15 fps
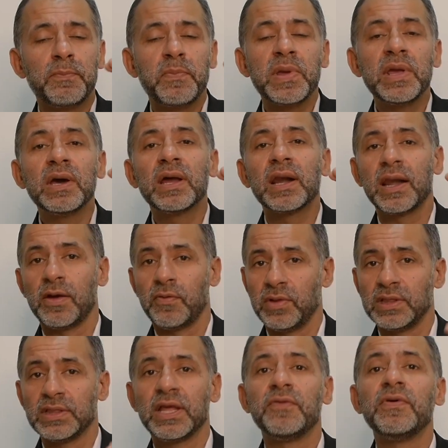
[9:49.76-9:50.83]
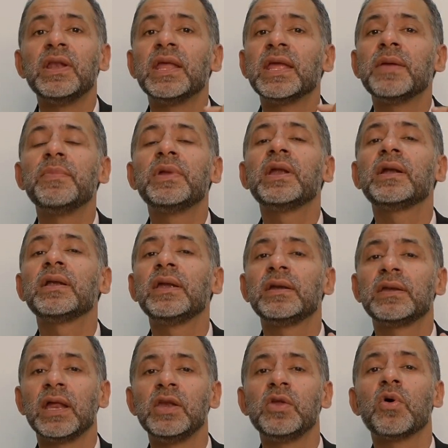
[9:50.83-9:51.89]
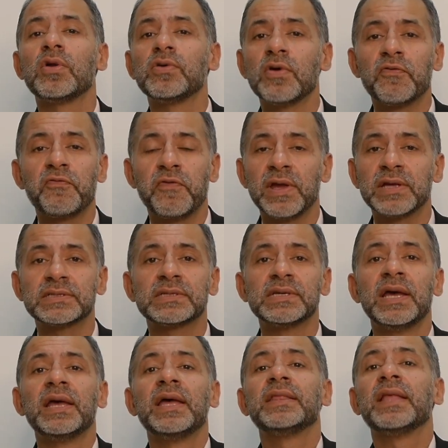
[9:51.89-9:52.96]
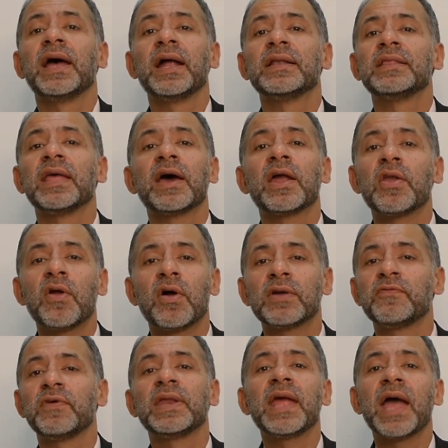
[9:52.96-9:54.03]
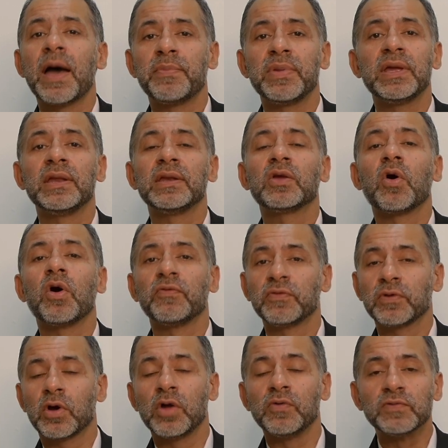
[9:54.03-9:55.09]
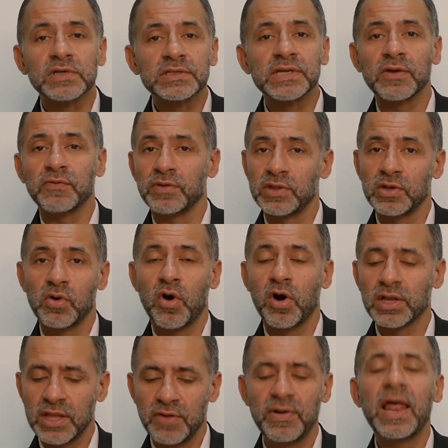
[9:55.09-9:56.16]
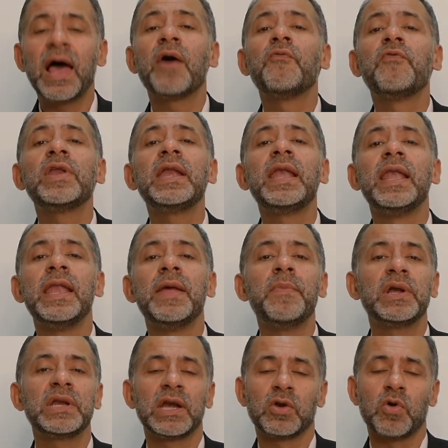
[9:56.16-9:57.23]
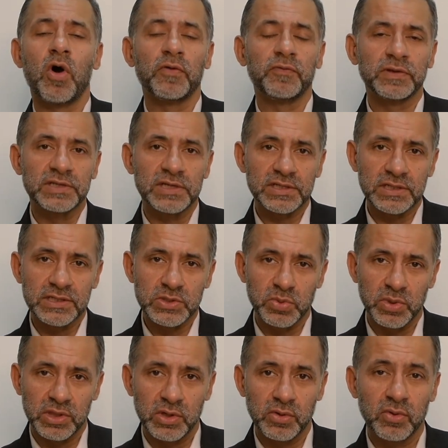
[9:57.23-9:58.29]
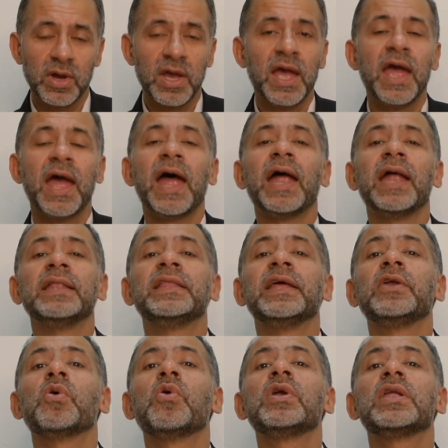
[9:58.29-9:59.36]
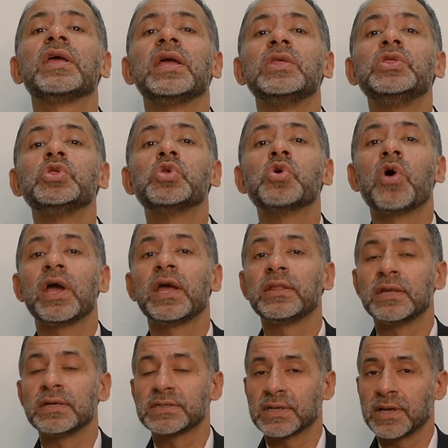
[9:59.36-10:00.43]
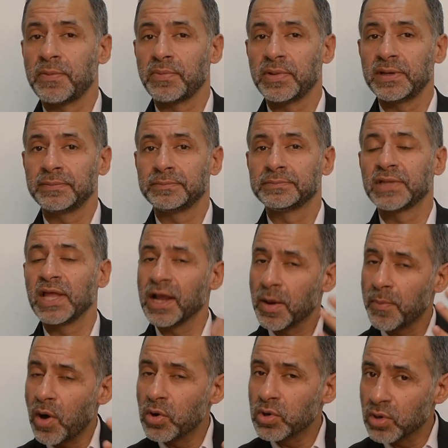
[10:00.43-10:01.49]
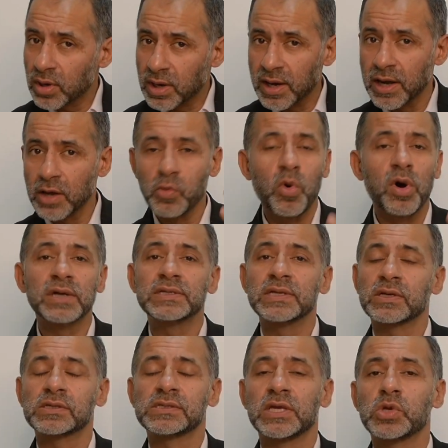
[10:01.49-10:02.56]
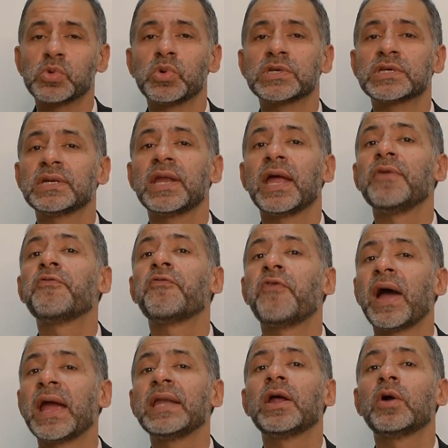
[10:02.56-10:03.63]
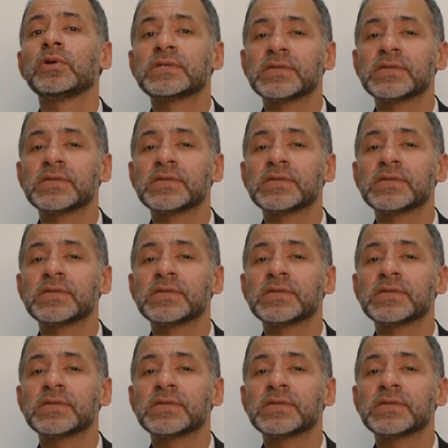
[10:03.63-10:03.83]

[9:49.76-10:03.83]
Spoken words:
peer level, they will immediately tell you on your face that they are not very happy in conversing with you, or they will have very limited conversations with you and they don't enjoy this company. Think about your current work situation and find out